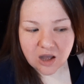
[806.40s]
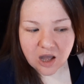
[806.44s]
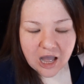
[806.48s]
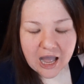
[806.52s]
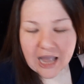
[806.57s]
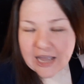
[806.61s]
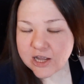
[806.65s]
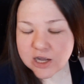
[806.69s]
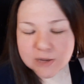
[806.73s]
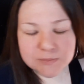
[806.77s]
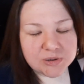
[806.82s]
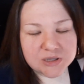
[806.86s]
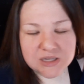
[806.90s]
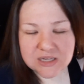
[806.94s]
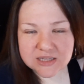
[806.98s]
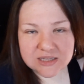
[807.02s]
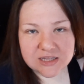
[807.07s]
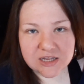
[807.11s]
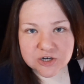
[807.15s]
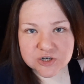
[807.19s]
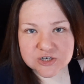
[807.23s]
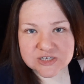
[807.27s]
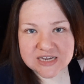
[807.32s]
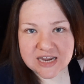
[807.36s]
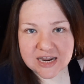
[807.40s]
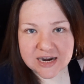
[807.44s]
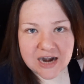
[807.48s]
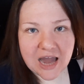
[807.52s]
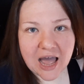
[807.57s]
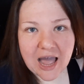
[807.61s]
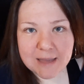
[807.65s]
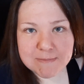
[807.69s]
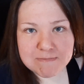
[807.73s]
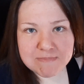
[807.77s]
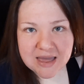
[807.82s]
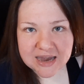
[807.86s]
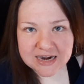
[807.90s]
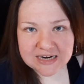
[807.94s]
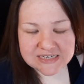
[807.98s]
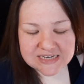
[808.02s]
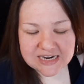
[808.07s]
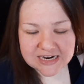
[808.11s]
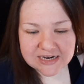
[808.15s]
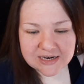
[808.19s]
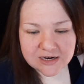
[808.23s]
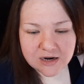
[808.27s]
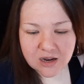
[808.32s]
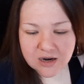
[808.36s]
I completely understand. I
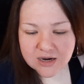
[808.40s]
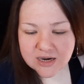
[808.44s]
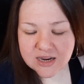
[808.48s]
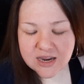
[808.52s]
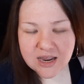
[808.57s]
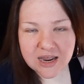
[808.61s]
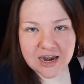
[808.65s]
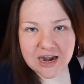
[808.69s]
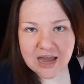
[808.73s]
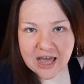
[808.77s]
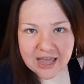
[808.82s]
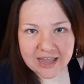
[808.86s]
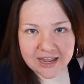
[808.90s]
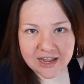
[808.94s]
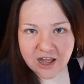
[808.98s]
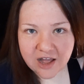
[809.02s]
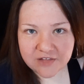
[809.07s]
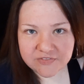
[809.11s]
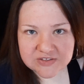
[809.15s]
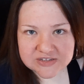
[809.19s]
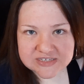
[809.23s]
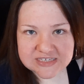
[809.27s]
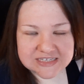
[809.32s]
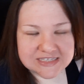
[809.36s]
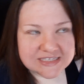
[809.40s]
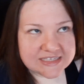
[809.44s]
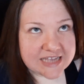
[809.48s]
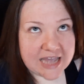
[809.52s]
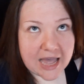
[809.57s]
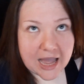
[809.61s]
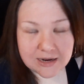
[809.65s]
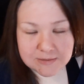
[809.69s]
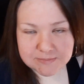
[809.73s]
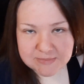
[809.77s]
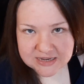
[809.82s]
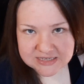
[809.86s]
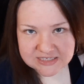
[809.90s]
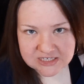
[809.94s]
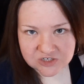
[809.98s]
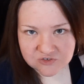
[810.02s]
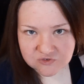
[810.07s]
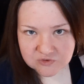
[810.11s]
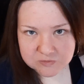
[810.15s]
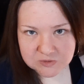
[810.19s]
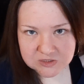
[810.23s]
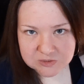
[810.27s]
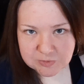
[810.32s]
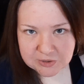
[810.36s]
meditated on it and I got this exact message
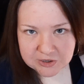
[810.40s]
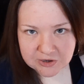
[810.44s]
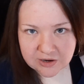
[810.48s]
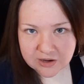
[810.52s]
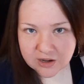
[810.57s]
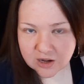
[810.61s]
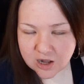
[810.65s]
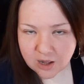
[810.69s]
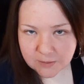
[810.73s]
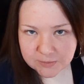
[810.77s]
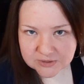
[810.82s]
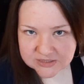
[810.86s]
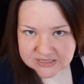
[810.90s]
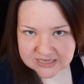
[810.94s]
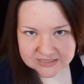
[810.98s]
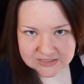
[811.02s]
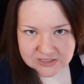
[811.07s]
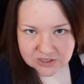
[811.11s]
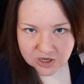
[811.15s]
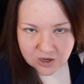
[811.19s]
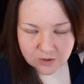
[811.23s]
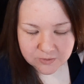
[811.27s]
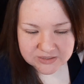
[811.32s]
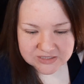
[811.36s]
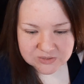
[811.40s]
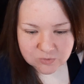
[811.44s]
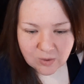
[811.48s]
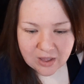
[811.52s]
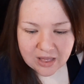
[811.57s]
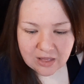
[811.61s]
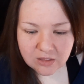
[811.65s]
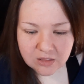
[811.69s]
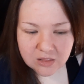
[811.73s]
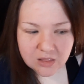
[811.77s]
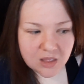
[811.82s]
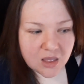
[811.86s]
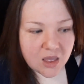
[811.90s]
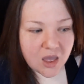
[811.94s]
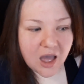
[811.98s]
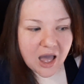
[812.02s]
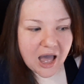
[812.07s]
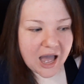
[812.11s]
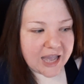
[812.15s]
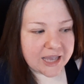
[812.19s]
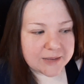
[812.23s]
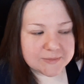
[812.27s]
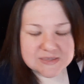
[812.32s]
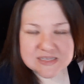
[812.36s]
from spirit a couple days ago as well.
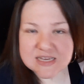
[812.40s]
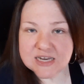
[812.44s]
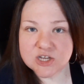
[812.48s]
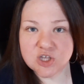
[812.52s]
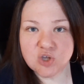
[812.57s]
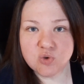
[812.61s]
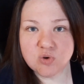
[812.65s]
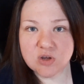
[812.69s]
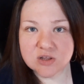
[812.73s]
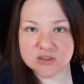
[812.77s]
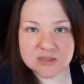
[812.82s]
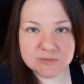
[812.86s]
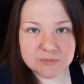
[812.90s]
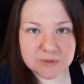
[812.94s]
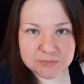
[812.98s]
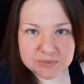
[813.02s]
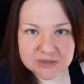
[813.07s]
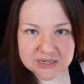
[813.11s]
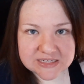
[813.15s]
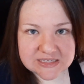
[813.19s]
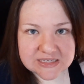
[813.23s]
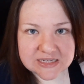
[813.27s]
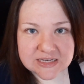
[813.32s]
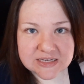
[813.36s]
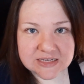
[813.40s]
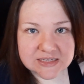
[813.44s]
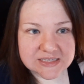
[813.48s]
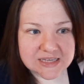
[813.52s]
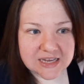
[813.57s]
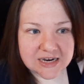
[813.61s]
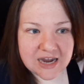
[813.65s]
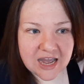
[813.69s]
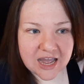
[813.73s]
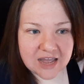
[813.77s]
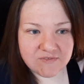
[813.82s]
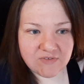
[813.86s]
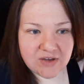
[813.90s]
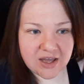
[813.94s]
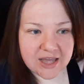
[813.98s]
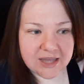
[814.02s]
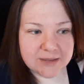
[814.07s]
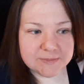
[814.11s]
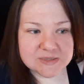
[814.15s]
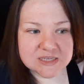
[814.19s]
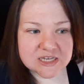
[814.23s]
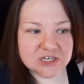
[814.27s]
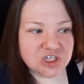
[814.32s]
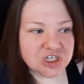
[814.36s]
I am sending you nothing but blessings and high
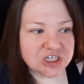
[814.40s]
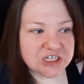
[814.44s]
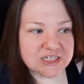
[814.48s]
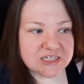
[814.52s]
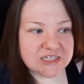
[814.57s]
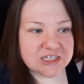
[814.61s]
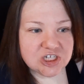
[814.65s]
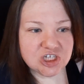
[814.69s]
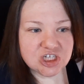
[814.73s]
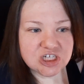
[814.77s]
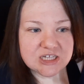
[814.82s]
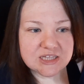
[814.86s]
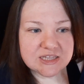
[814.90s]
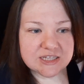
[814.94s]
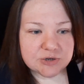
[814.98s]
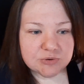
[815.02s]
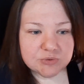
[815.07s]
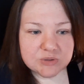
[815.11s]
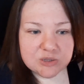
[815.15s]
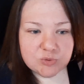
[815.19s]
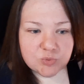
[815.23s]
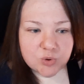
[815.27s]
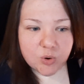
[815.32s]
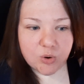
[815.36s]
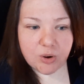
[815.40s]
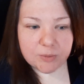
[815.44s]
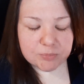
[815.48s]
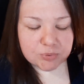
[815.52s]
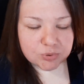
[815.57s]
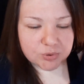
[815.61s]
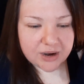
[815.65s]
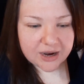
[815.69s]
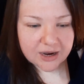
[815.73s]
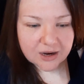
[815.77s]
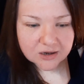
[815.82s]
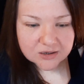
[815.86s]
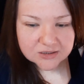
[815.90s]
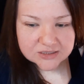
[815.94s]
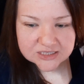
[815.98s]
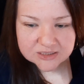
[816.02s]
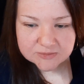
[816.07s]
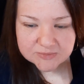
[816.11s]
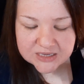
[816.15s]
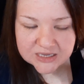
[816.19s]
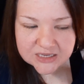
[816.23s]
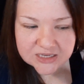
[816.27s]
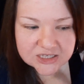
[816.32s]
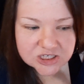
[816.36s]
vibes. And she, she literally wrote a prayer to
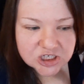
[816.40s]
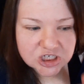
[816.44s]
me.